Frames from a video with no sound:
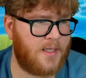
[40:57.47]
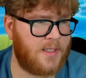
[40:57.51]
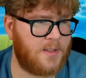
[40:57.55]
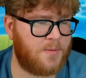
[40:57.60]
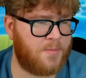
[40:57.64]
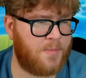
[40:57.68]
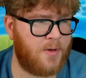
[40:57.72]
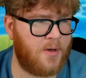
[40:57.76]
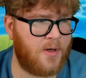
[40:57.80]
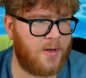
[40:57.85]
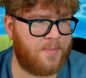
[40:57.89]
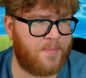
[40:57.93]

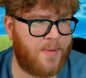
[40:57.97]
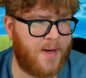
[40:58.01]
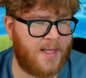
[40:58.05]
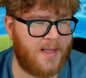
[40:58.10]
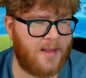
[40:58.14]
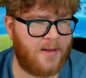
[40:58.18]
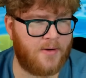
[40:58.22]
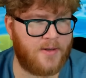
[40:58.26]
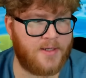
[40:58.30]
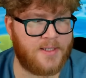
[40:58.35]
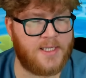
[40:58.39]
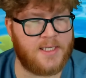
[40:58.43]
Spirit
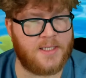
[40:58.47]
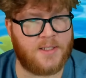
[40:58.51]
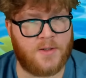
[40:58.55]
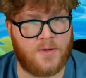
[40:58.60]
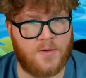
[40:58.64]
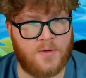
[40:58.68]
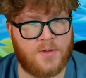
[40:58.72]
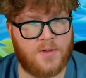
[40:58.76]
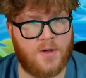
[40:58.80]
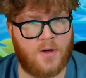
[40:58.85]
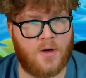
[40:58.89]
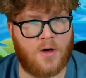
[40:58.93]
Peddler is a
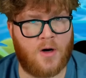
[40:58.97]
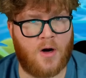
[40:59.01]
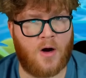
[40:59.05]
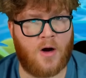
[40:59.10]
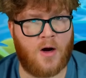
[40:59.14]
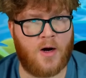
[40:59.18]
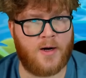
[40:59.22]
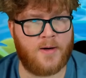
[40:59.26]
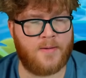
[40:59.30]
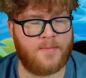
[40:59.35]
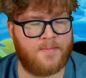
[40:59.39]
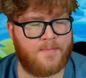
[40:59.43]
2-star
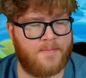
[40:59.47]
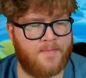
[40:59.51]
card.